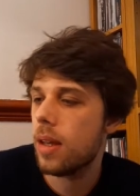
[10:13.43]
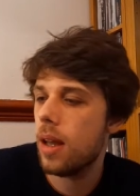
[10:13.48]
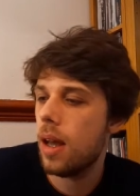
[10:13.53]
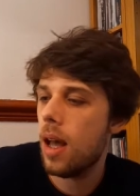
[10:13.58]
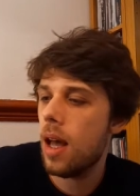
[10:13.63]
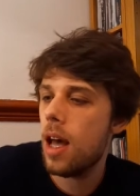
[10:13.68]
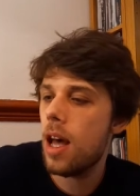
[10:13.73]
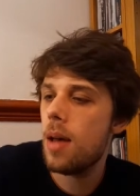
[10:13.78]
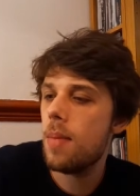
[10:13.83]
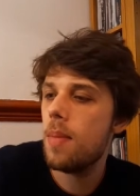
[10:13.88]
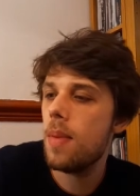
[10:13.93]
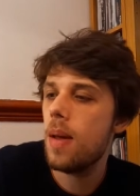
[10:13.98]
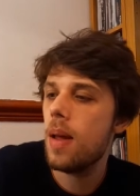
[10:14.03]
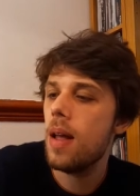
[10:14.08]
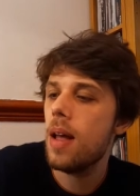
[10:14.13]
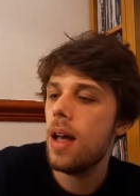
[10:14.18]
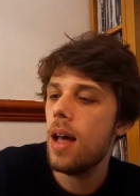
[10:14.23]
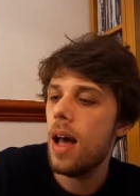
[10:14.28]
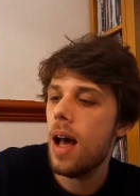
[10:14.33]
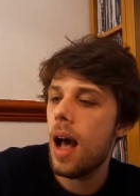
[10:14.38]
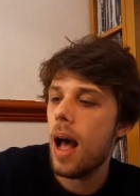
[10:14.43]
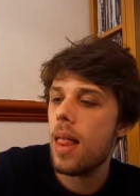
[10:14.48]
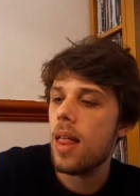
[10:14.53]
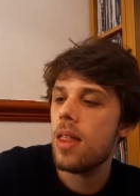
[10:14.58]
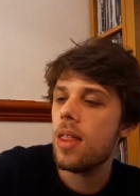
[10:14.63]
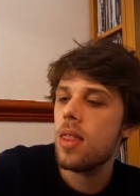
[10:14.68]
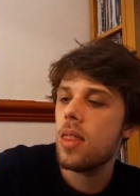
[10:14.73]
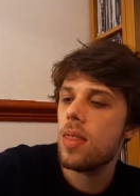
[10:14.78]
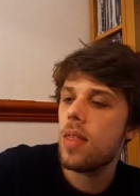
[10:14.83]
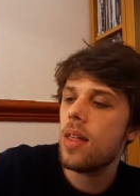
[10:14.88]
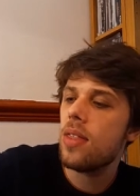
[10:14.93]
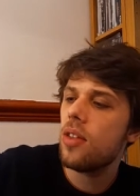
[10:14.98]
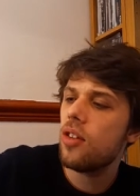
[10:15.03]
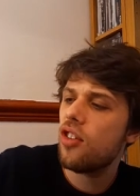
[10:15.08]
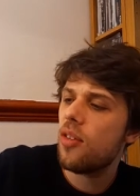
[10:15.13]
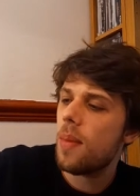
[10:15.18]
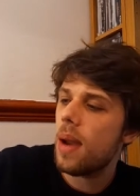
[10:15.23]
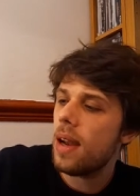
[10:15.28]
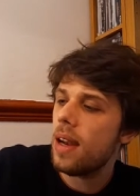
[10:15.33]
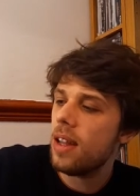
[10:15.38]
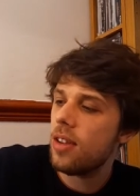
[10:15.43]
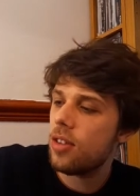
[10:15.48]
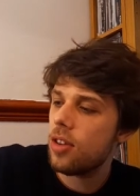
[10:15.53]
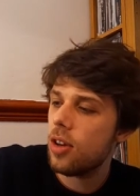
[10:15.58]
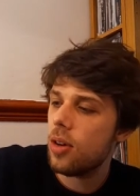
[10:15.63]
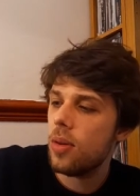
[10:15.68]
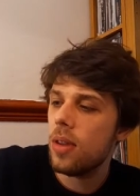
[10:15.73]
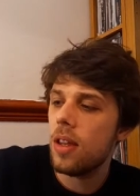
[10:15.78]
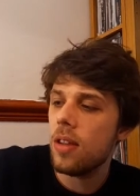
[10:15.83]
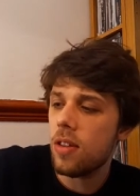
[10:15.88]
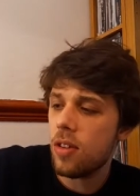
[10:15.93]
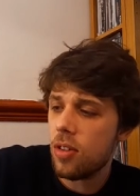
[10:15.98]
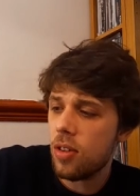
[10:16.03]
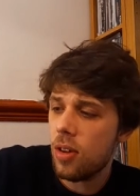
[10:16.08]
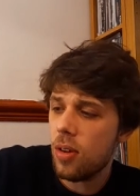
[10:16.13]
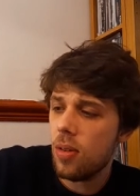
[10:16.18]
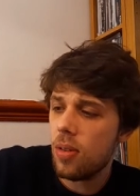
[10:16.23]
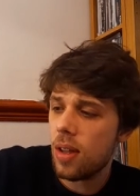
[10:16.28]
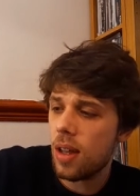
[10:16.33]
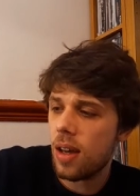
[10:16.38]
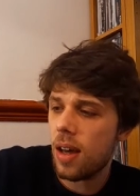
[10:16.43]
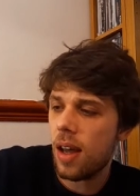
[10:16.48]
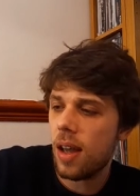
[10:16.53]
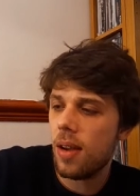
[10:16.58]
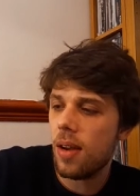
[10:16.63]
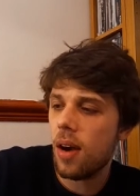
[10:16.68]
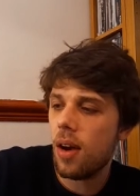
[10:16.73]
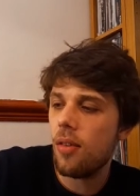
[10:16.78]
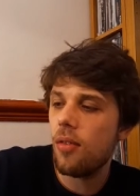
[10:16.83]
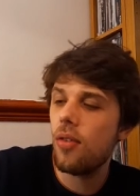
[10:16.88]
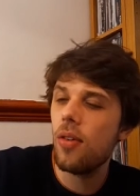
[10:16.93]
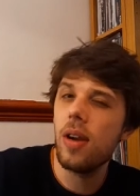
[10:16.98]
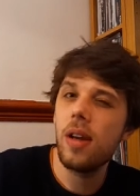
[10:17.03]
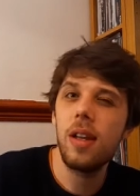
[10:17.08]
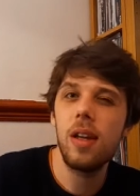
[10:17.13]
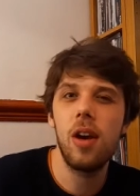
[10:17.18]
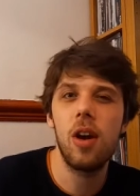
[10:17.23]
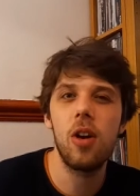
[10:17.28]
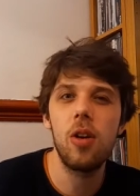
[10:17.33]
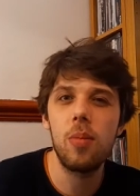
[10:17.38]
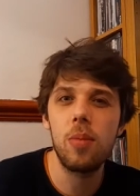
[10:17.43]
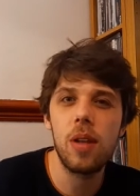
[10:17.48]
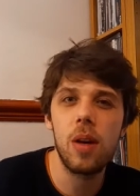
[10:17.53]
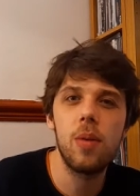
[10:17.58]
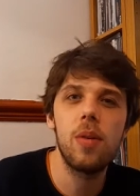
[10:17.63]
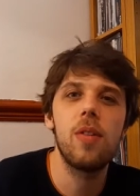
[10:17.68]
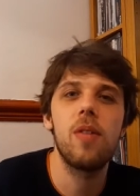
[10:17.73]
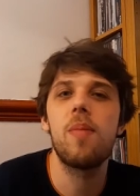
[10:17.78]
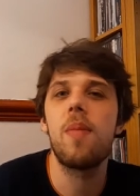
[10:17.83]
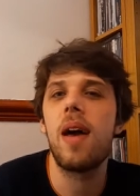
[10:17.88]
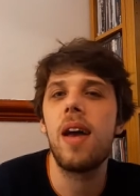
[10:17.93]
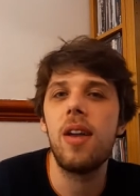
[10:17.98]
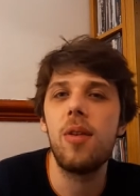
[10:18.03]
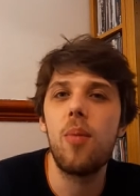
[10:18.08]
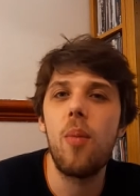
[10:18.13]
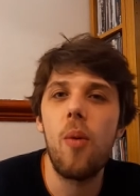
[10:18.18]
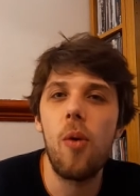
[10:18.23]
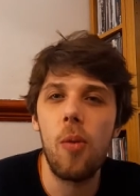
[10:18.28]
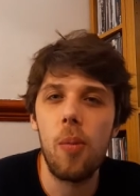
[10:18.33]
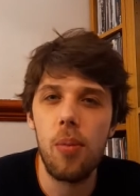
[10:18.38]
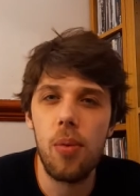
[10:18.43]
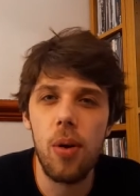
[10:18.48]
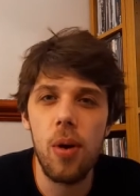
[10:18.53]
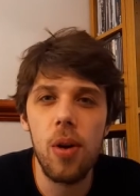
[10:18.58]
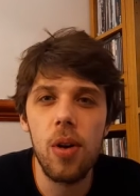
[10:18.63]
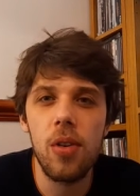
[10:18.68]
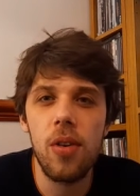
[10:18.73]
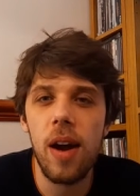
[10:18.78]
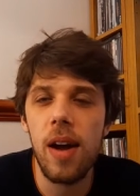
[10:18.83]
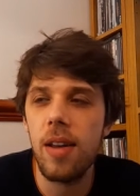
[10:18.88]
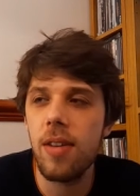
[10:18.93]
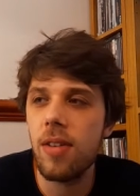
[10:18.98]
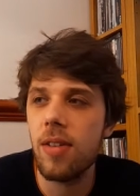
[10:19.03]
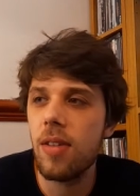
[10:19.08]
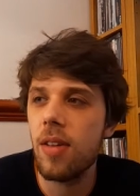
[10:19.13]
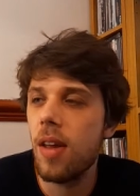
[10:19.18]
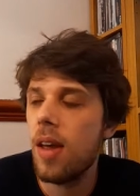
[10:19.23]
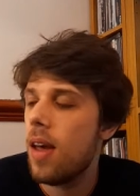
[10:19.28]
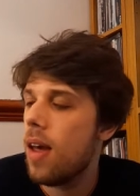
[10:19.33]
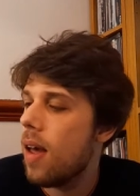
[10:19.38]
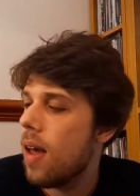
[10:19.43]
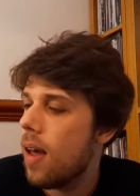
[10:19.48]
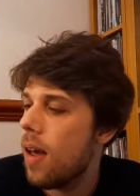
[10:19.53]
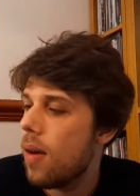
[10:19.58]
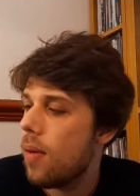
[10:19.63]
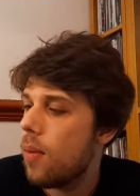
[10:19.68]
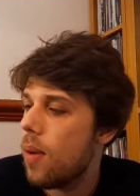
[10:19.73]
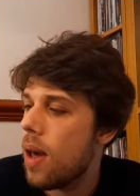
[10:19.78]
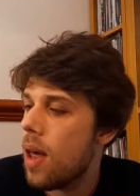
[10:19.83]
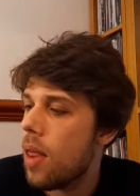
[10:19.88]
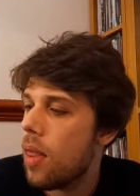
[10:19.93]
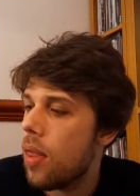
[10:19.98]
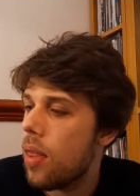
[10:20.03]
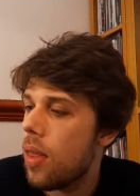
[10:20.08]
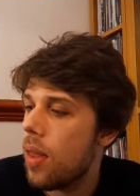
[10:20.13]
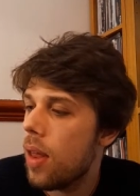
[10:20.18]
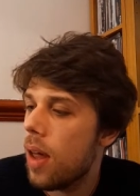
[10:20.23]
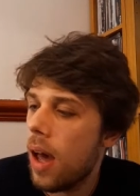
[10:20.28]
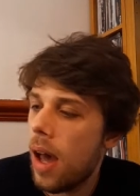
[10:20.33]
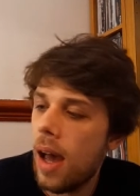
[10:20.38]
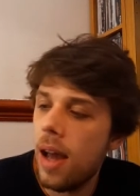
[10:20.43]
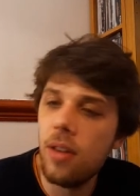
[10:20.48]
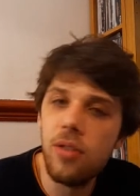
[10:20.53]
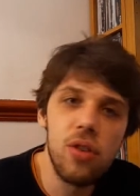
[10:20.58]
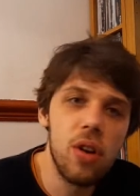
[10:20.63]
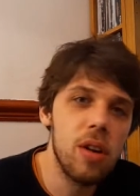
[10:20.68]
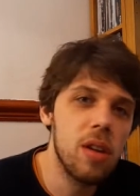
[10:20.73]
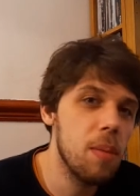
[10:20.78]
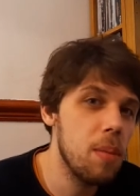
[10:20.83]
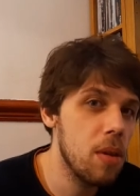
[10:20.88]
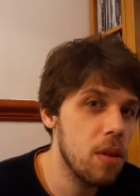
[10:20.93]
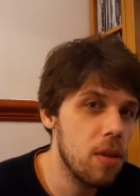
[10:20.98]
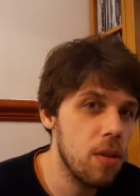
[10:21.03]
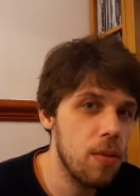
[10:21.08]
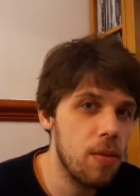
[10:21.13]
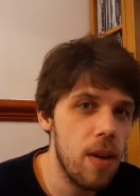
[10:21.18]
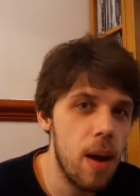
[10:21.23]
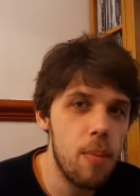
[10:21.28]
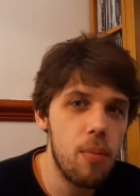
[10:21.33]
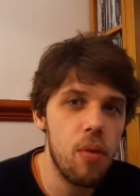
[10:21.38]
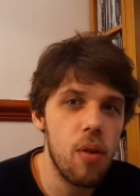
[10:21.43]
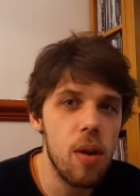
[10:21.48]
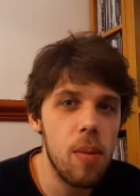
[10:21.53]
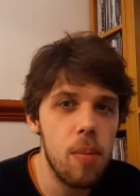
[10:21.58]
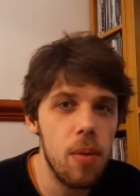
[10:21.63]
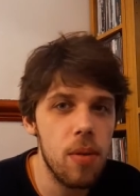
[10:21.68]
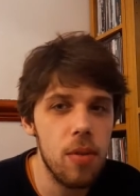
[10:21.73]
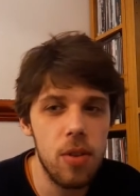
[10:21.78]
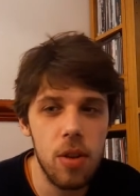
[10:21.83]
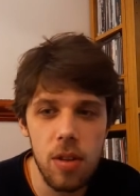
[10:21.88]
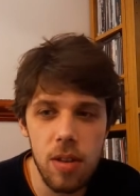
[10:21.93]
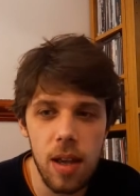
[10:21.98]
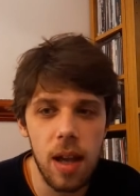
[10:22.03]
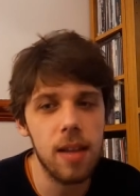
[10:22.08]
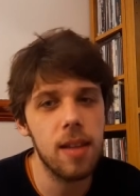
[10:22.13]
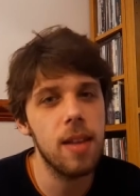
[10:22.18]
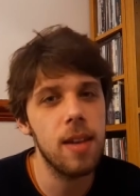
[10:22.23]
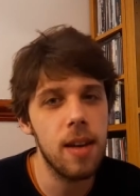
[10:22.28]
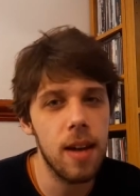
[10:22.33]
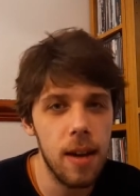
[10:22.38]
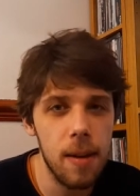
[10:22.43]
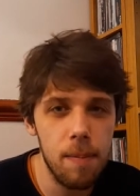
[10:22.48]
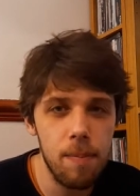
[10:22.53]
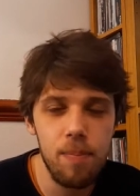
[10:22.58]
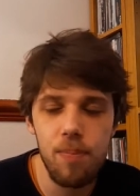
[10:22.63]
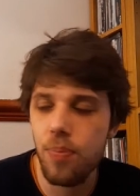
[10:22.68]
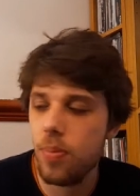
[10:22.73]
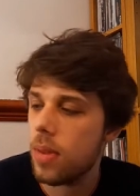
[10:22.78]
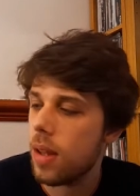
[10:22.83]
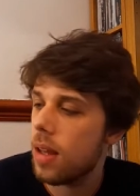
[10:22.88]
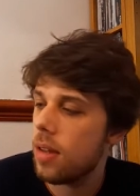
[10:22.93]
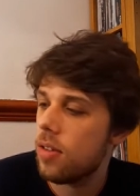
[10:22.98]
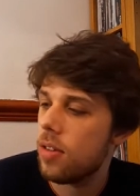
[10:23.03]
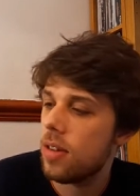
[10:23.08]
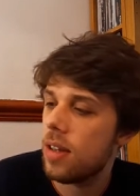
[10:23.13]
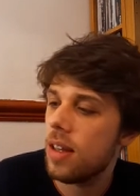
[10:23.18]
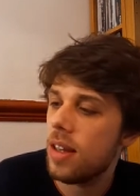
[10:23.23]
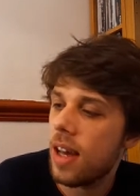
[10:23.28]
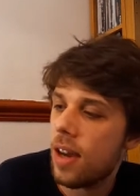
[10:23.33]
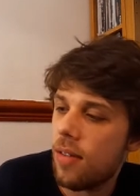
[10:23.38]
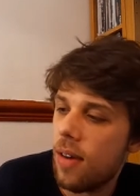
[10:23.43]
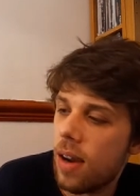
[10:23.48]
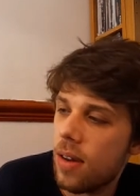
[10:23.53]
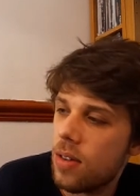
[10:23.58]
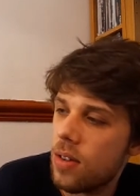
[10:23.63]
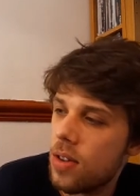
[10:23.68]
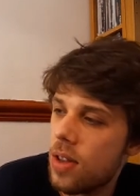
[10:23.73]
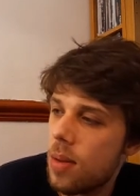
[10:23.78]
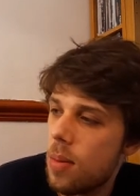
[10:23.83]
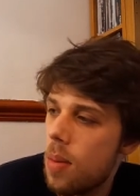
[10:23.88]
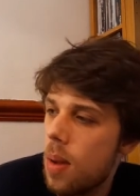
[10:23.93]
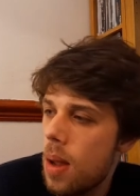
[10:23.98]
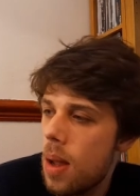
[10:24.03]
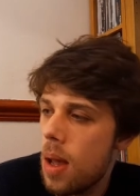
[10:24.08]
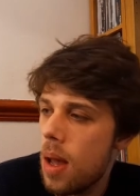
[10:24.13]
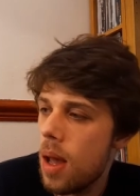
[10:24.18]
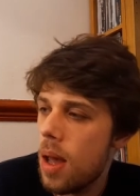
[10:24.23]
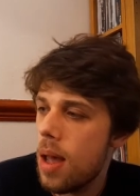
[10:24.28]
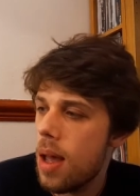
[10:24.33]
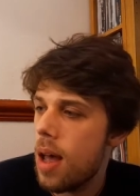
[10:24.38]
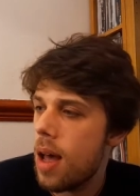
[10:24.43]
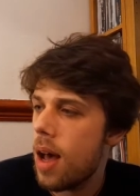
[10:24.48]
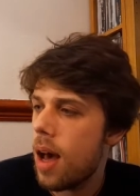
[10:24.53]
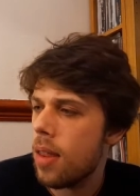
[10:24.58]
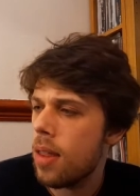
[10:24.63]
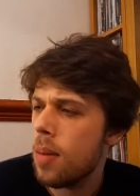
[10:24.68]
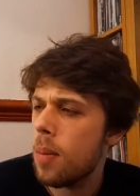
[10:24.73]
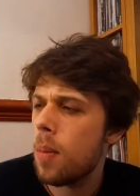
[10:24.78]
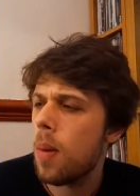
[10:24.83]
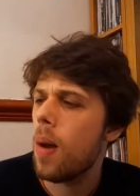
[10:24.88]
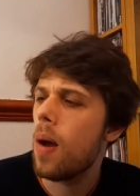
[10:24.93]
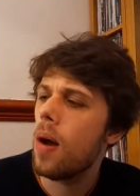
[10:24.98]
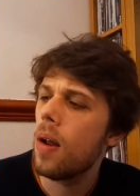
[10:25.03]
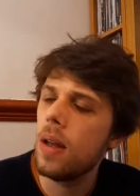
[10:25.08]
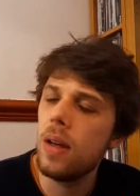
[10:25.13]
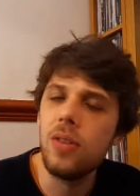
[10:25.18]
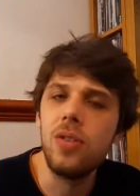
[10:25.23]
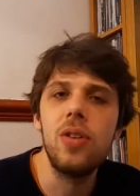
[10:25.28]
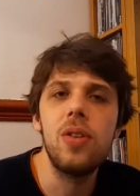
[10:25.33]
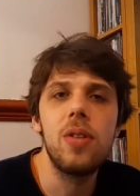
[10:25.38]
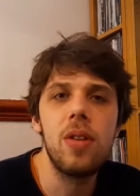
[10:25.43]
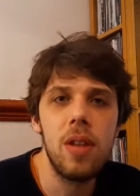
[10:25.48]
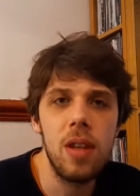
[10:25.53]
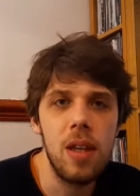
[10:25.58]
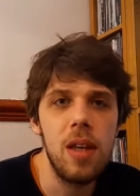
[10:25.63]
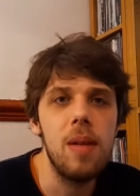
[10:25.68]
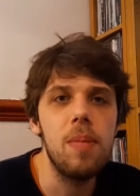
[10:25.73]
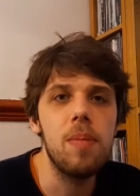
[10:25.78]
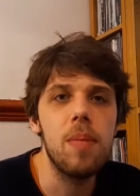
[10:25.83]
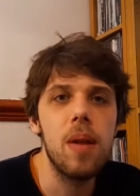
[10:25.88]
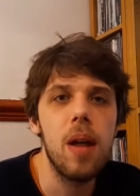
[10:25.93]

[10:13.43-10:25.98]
And then the remaining two, these are two that I really hoped I would have made more progress with during the month of February, but just sadly I just didn't get around to them. I think partly due to the